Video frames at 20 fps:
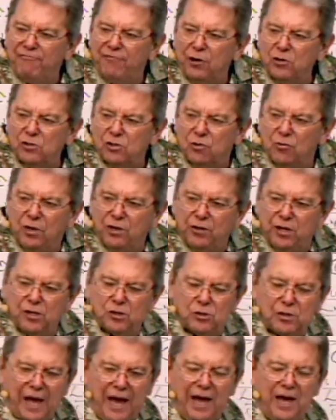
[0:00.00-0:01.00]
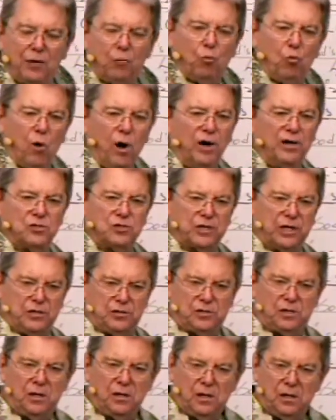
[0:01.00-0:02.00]
1 Corinthians 8:1
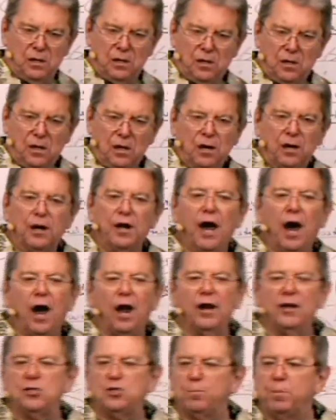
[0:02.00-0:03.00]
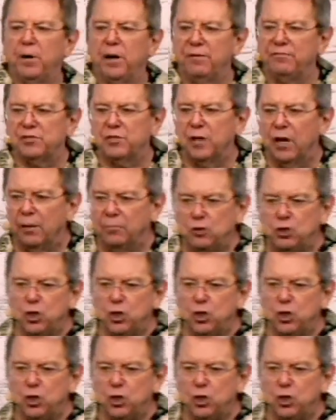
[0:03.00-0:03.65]
says, knowledge puffs up.